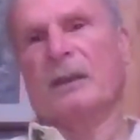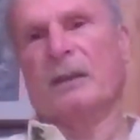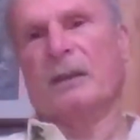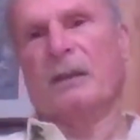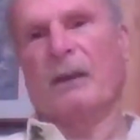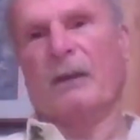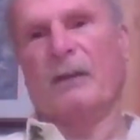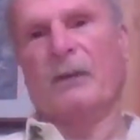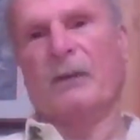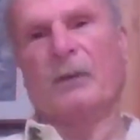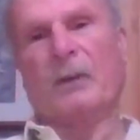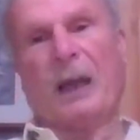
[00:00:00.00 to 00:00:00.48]

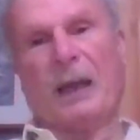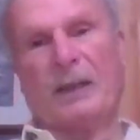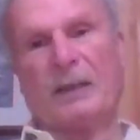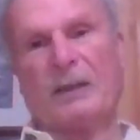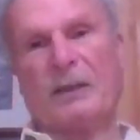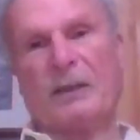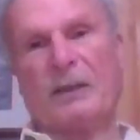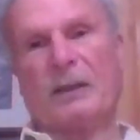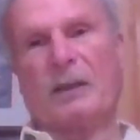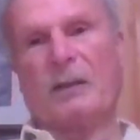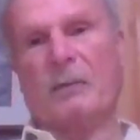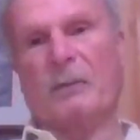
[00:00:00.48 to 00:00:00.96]
a
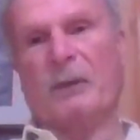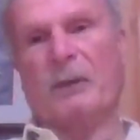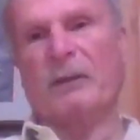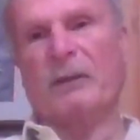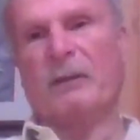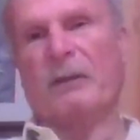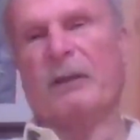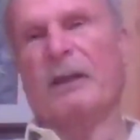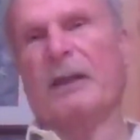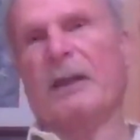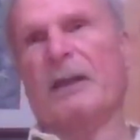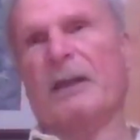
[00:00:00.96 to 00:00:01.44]
threat to
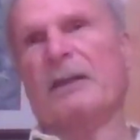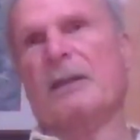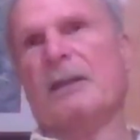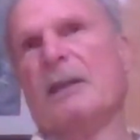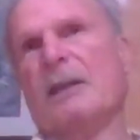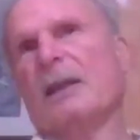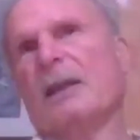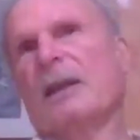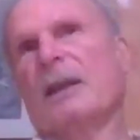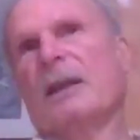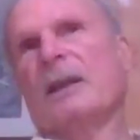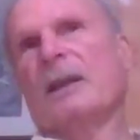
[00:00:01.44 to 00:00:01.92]

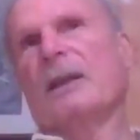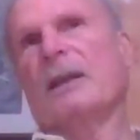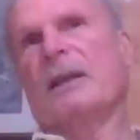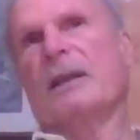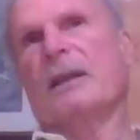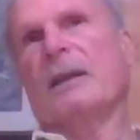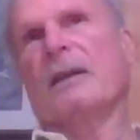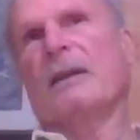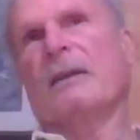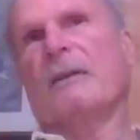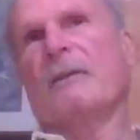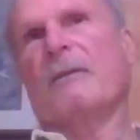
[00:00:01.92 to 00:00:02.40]
communities,
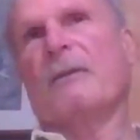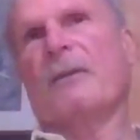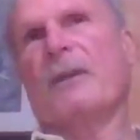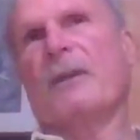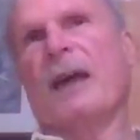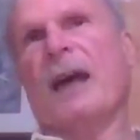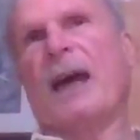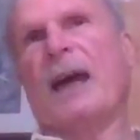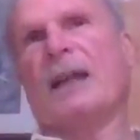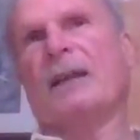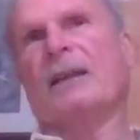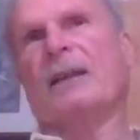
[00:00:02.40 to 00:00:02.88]

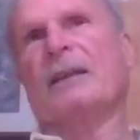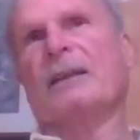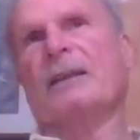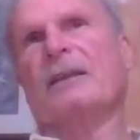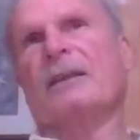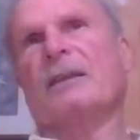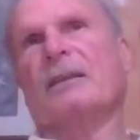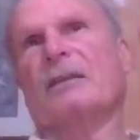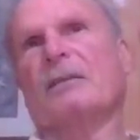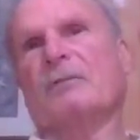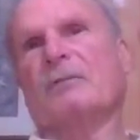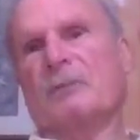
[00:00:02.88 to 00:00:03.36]
that
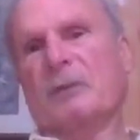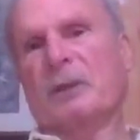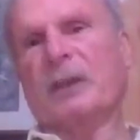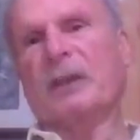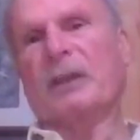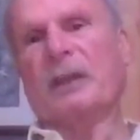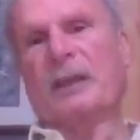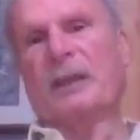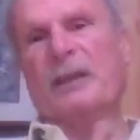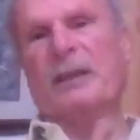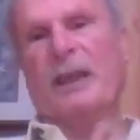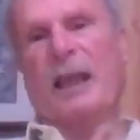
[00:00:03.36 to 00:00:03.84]
is a
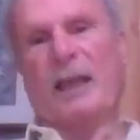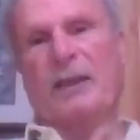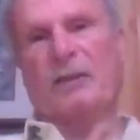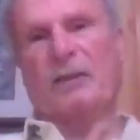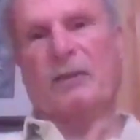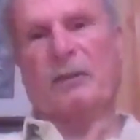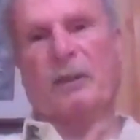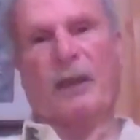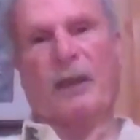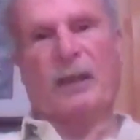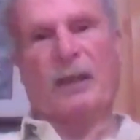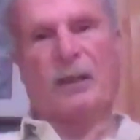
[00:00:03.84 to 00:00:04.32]
real
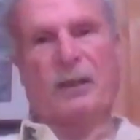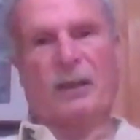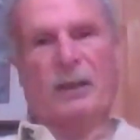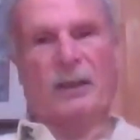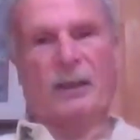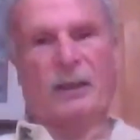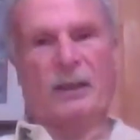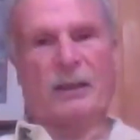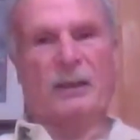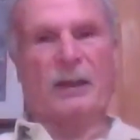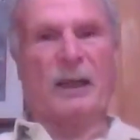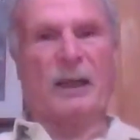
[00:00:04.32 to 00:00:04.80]

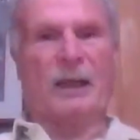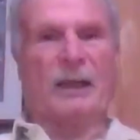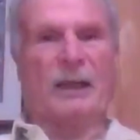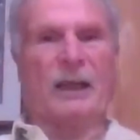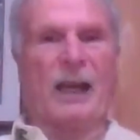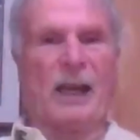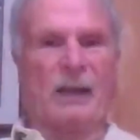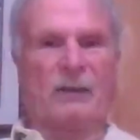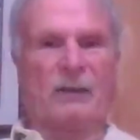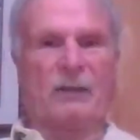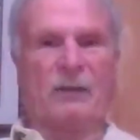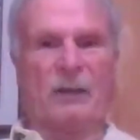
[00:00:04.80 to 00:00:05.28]
exaggeration and
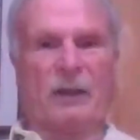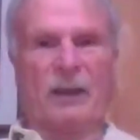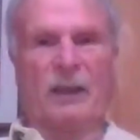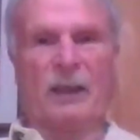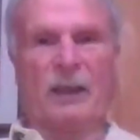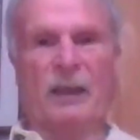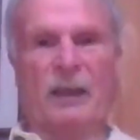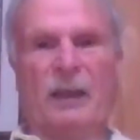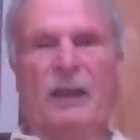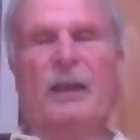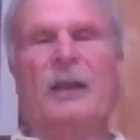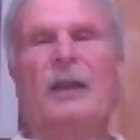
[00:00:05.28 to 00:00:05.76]
not
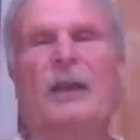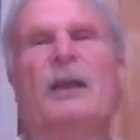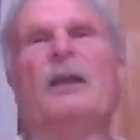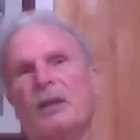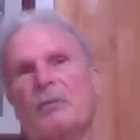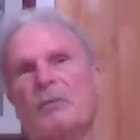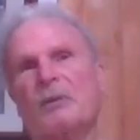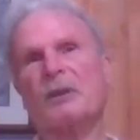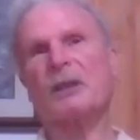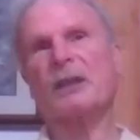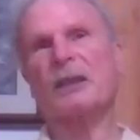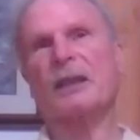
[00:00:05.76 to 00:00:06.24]
accurate. In
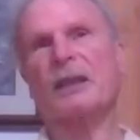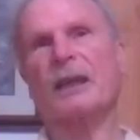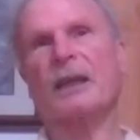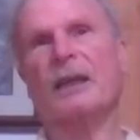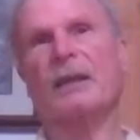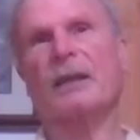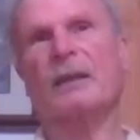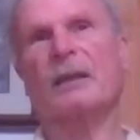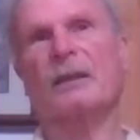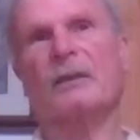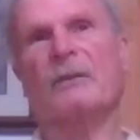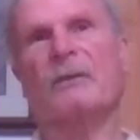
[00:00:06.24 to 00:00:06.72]
terms of
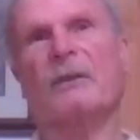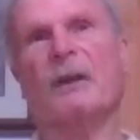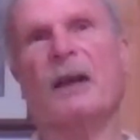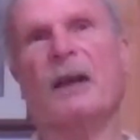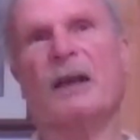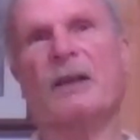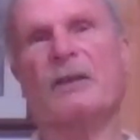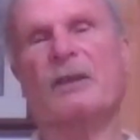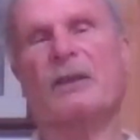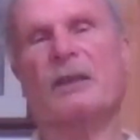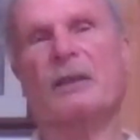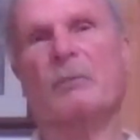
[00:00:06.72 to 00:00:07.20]
the
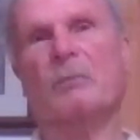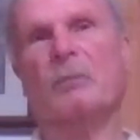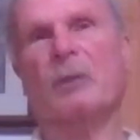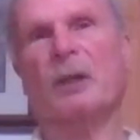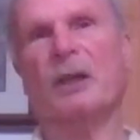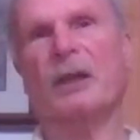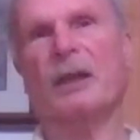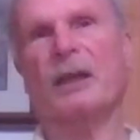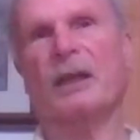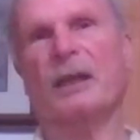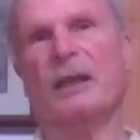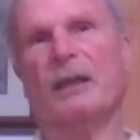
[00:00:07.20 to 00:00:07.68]
fires that are
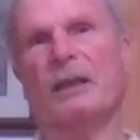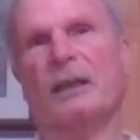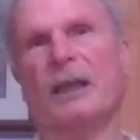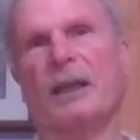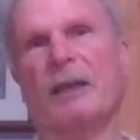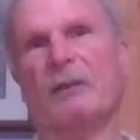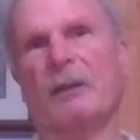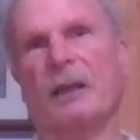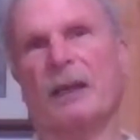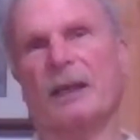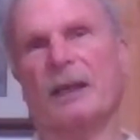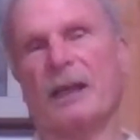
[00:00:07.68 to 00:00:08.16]
burning in
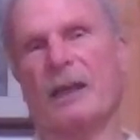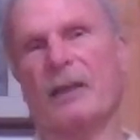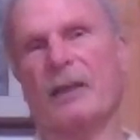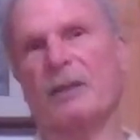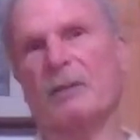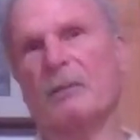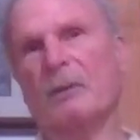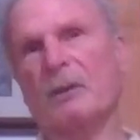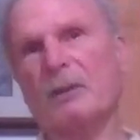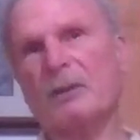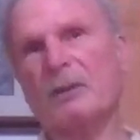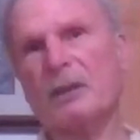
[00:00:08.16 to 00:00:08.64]
LA right
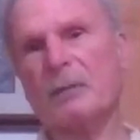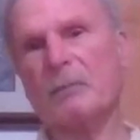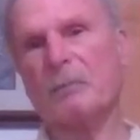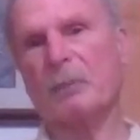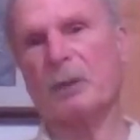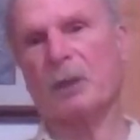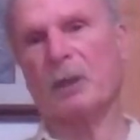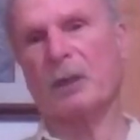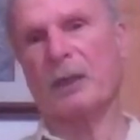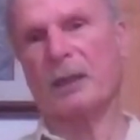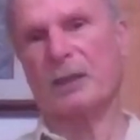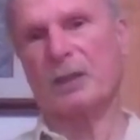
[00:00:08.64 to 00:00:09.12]
now, they're
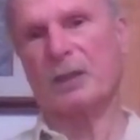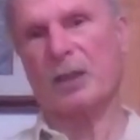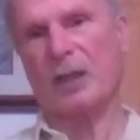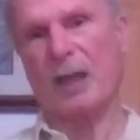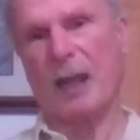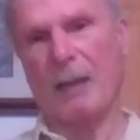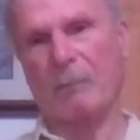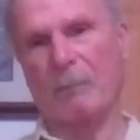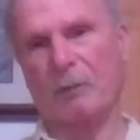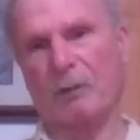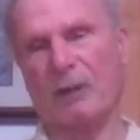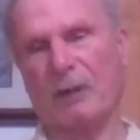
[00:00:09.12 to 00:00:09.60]
mostly burning in
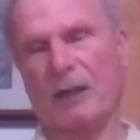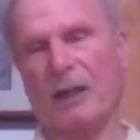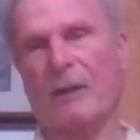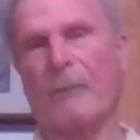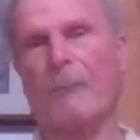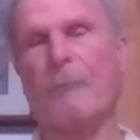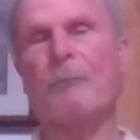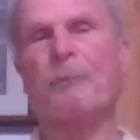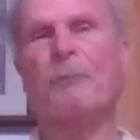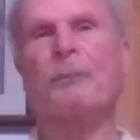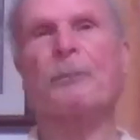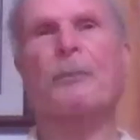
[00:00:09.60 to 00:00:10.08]

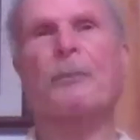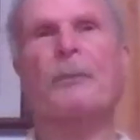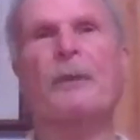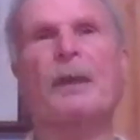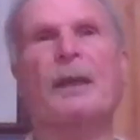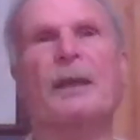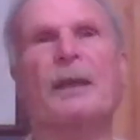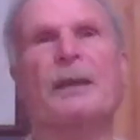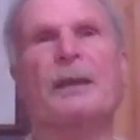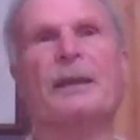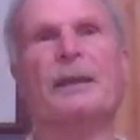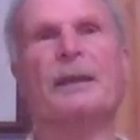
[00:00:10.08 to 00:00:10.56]
chaparral.
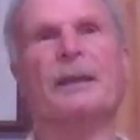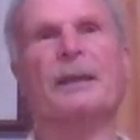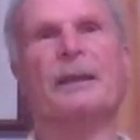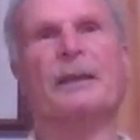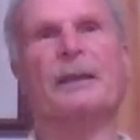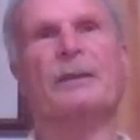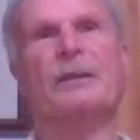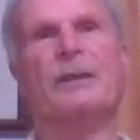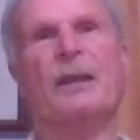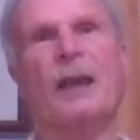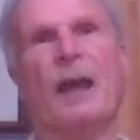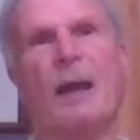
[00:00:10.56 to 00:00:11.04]

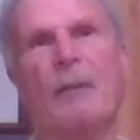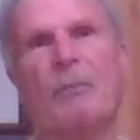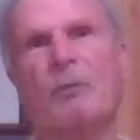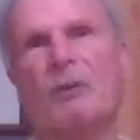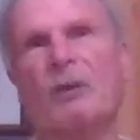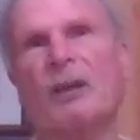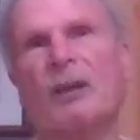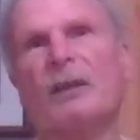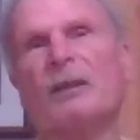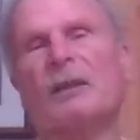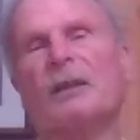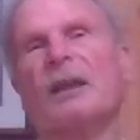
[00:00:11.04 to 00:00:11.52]
And
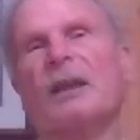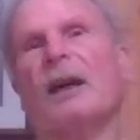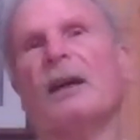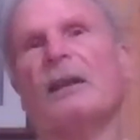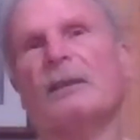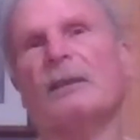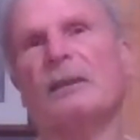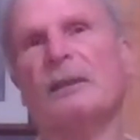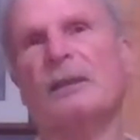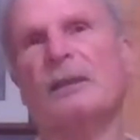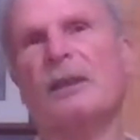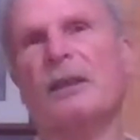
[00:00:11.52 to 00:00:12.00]
chaparral
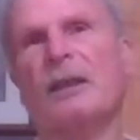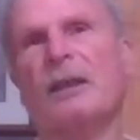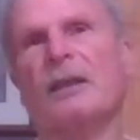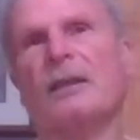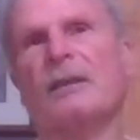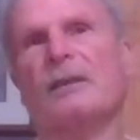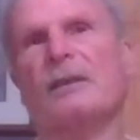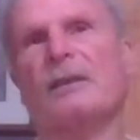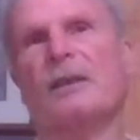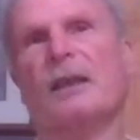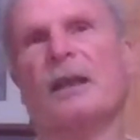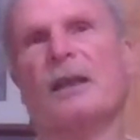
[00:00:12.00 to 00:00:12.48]

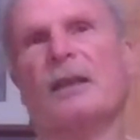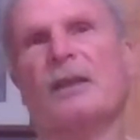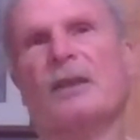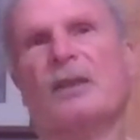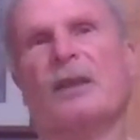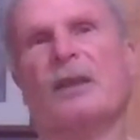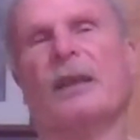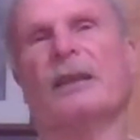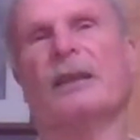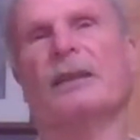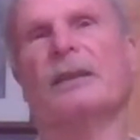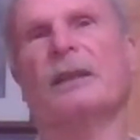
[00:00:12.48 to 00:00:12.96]
ecology is
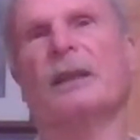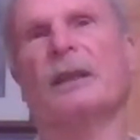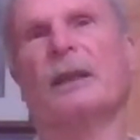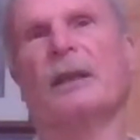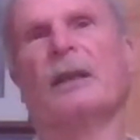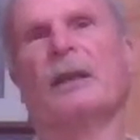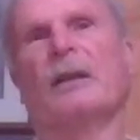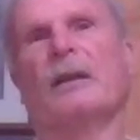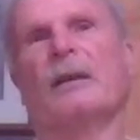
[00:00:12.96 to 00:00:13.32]
such that